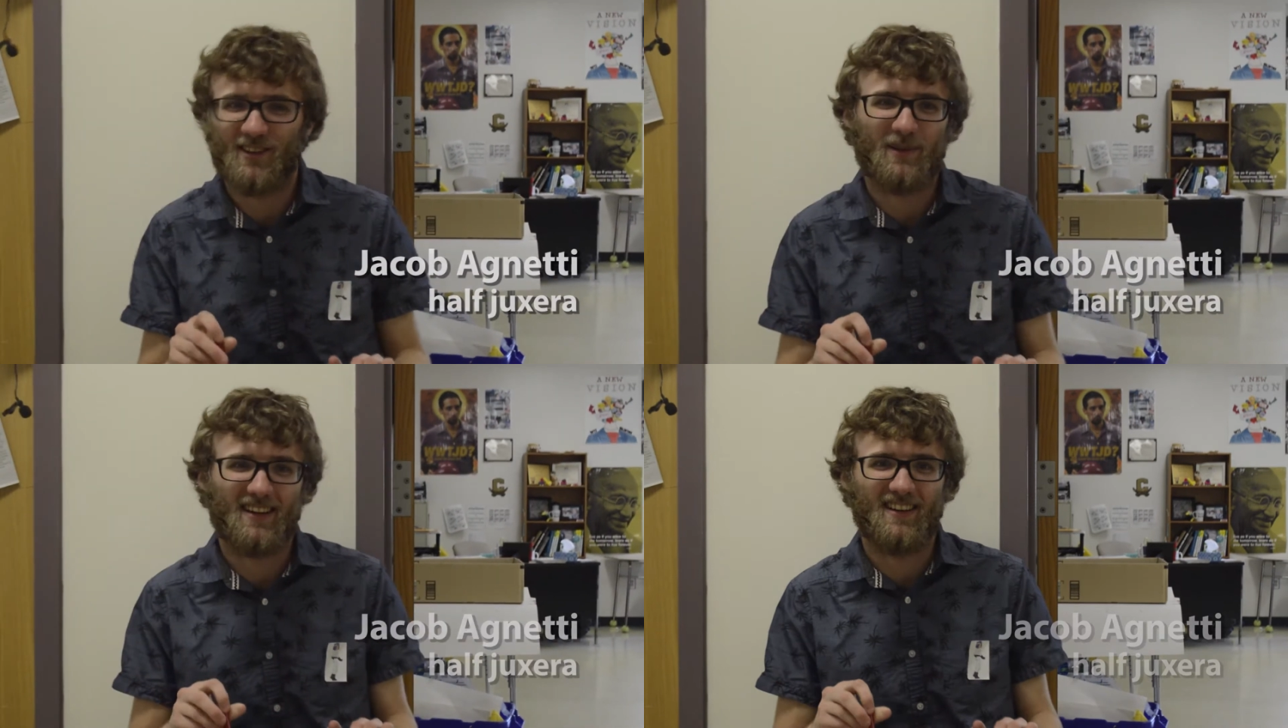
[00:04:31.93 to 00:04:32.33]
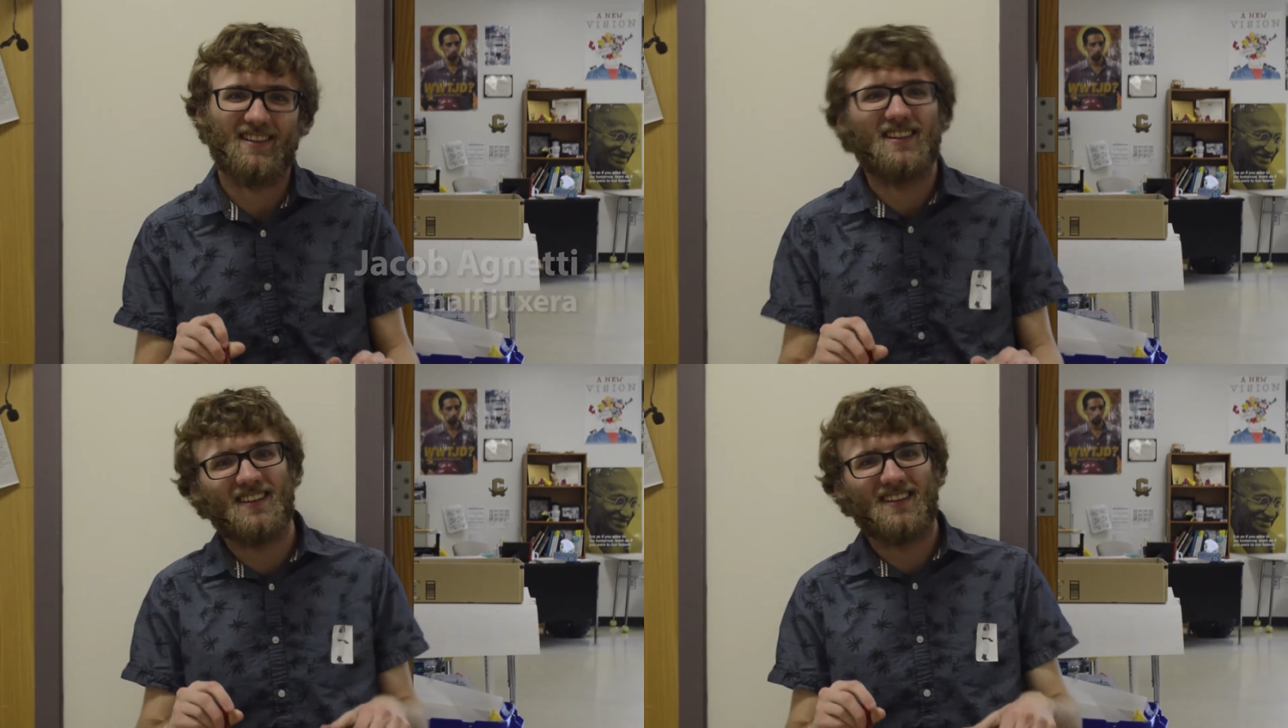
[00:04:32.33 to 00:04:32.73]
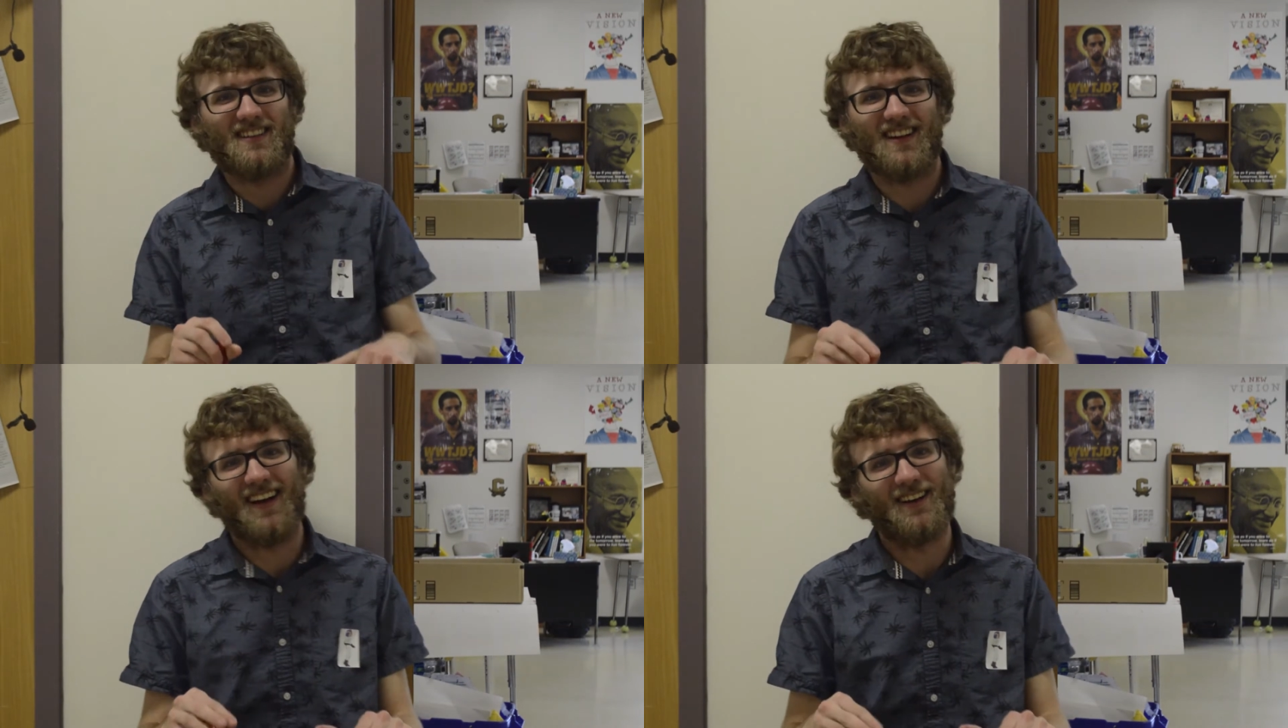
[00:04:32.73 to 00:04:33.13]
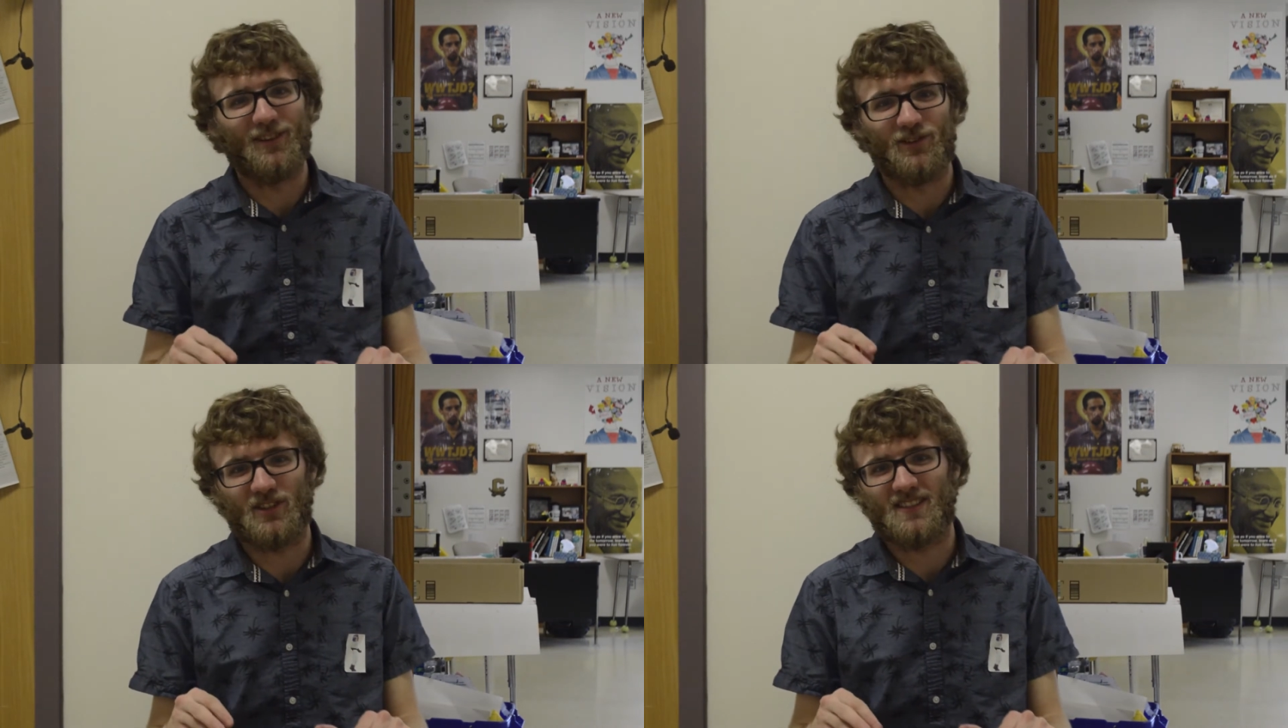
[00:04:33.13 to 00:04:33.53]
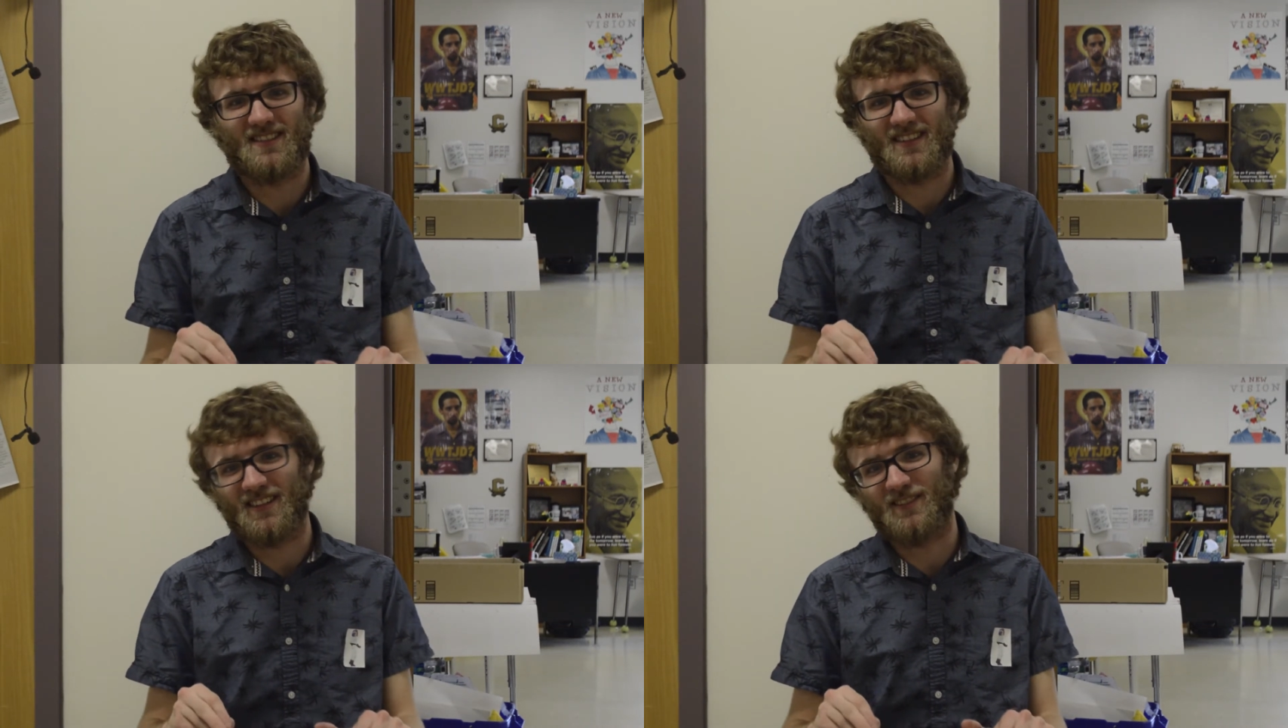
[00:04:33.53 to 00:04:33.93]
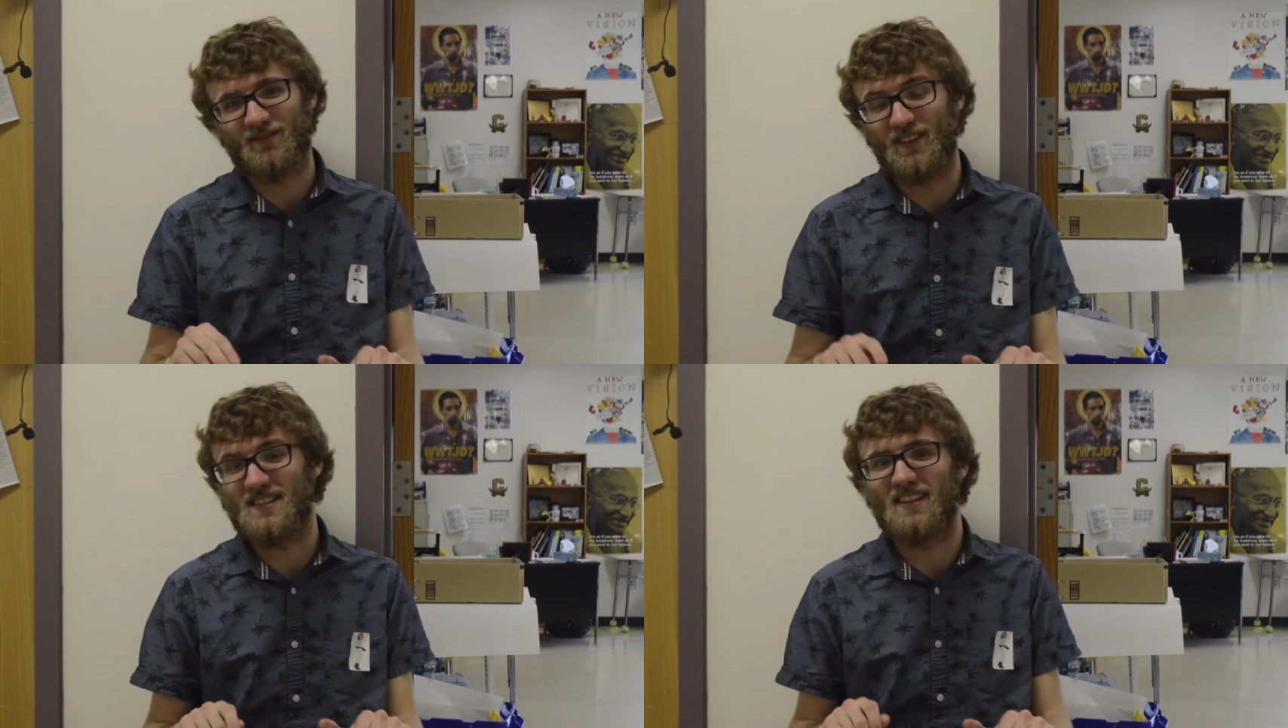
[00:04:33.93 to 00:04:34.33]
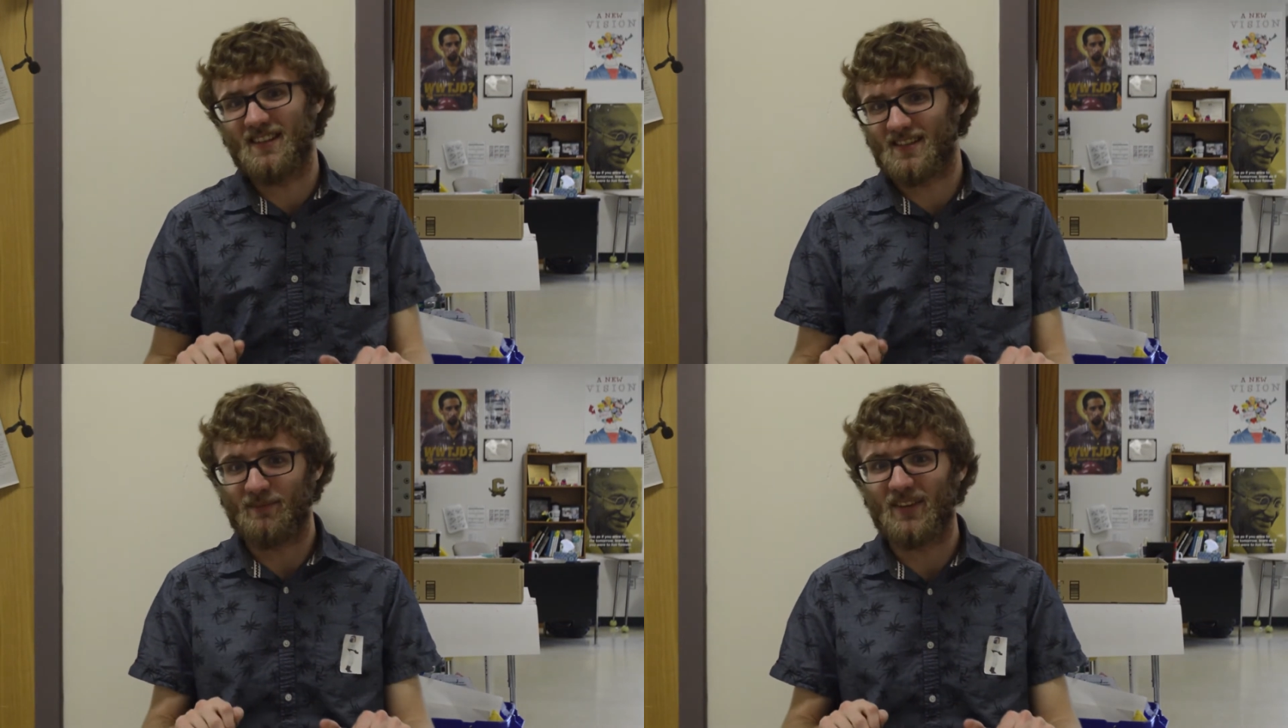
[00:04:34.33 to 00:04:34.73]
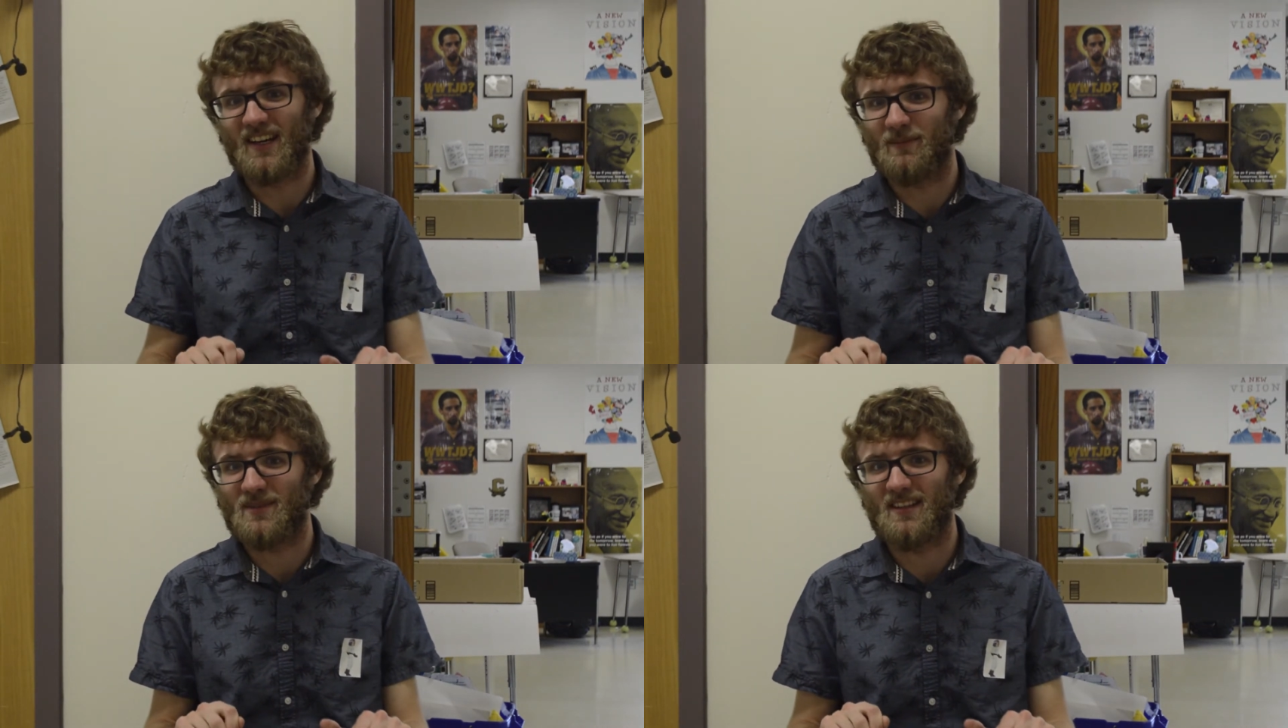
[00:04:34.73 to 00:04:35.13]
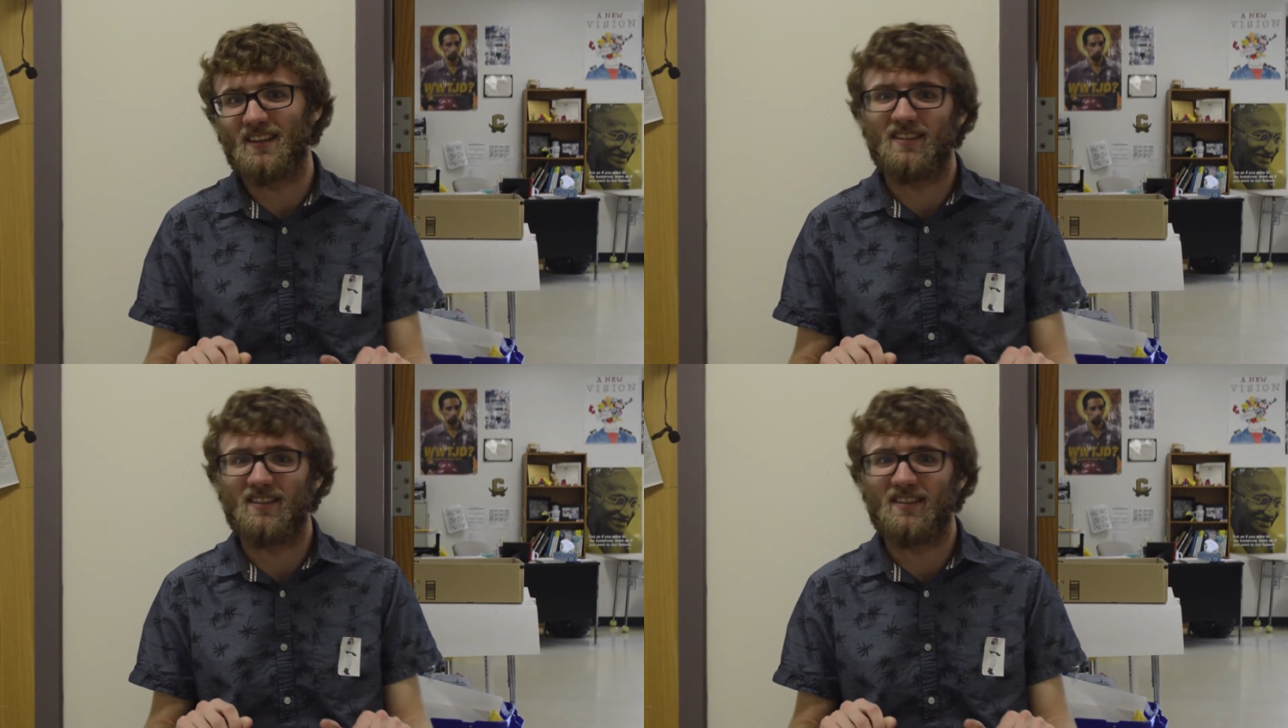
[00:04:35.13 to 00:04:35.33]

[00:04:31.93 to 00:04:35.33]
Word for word: Okay, I'll just visit sometimes and